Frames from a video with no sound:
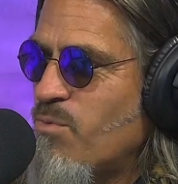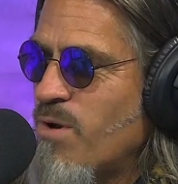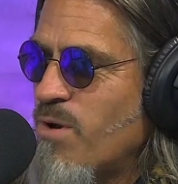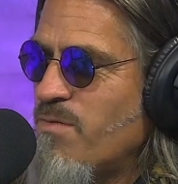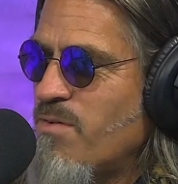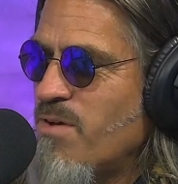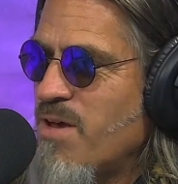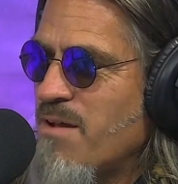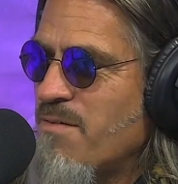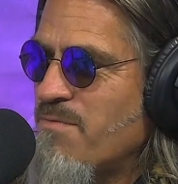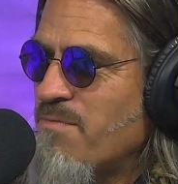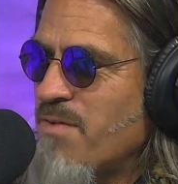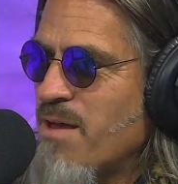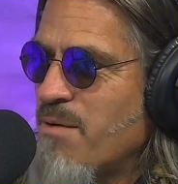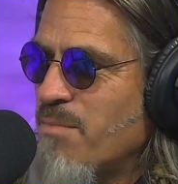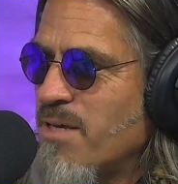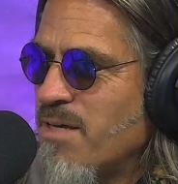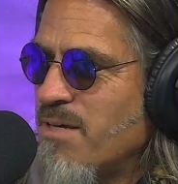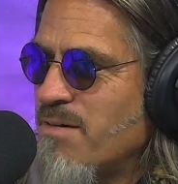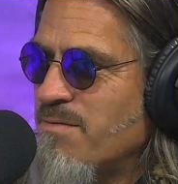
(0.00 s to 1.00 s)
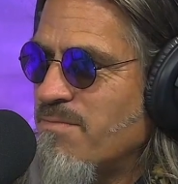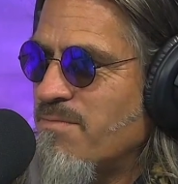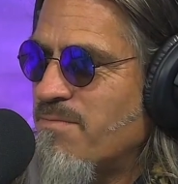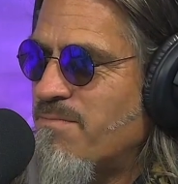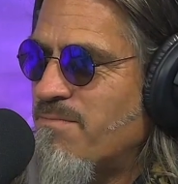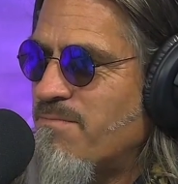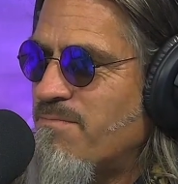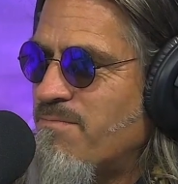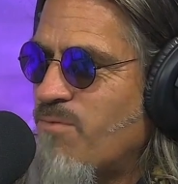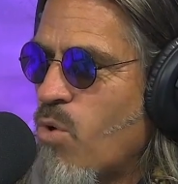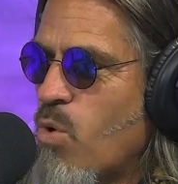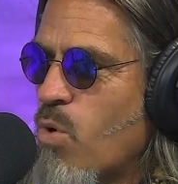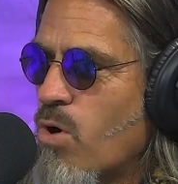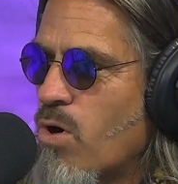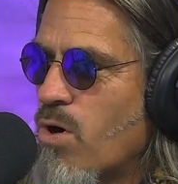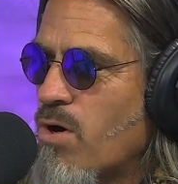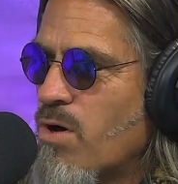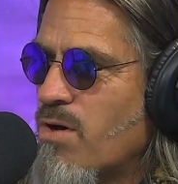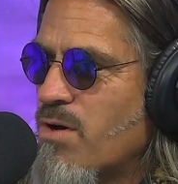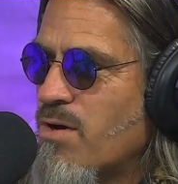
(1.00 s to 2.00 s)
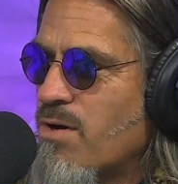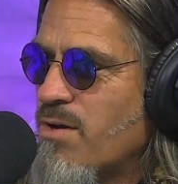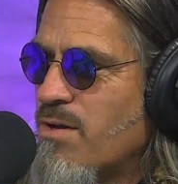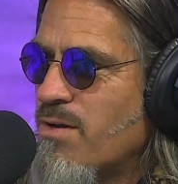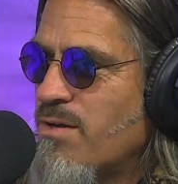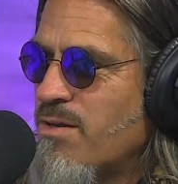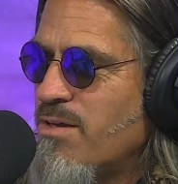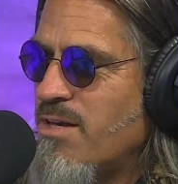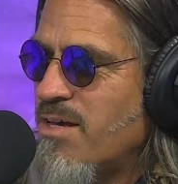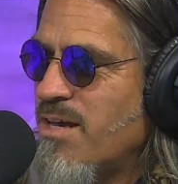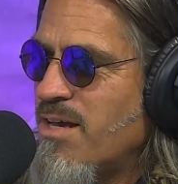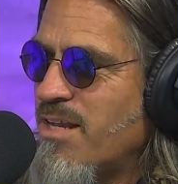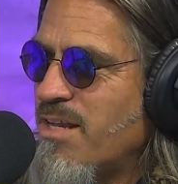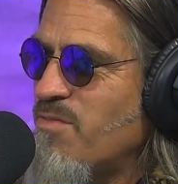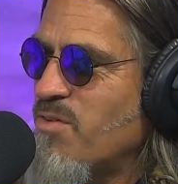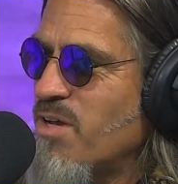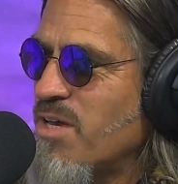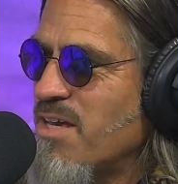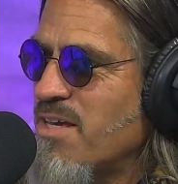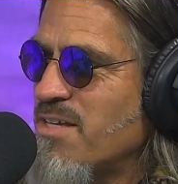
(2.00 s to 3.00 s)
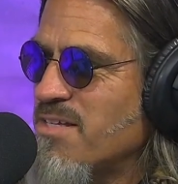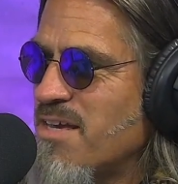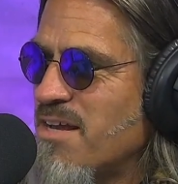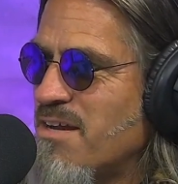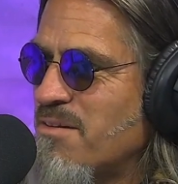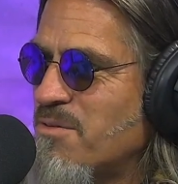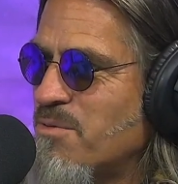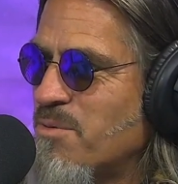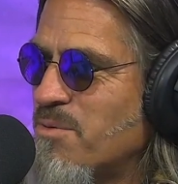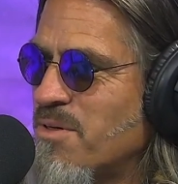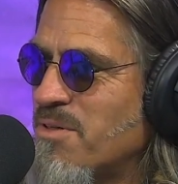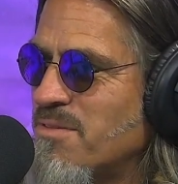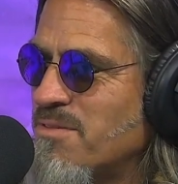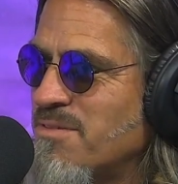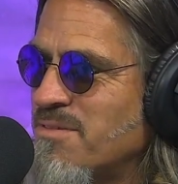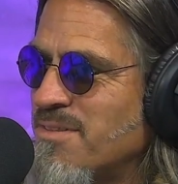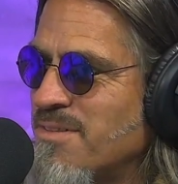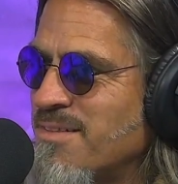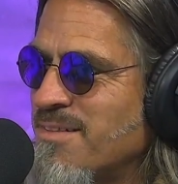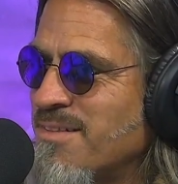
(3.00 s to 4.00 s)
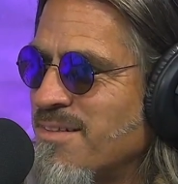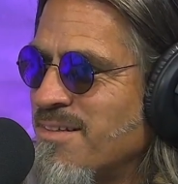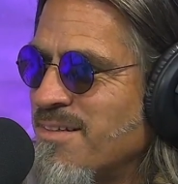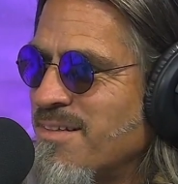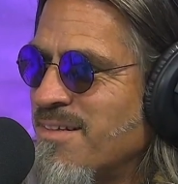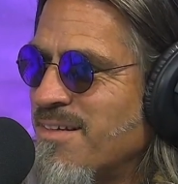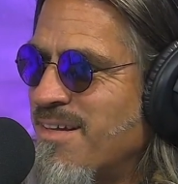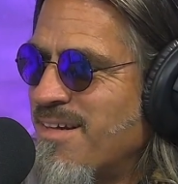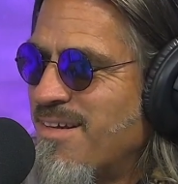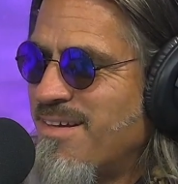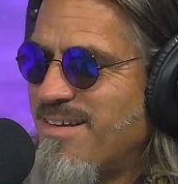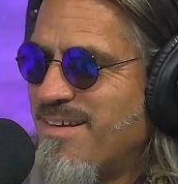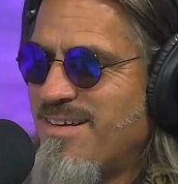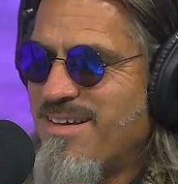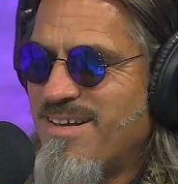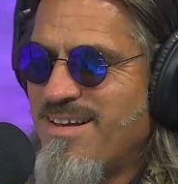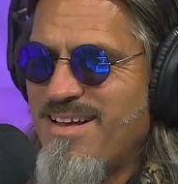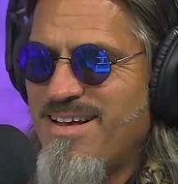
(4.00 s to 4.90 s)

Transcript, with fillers: if you got a family of four? Dude, you gotta leave your kids out on the road. I, I, I guess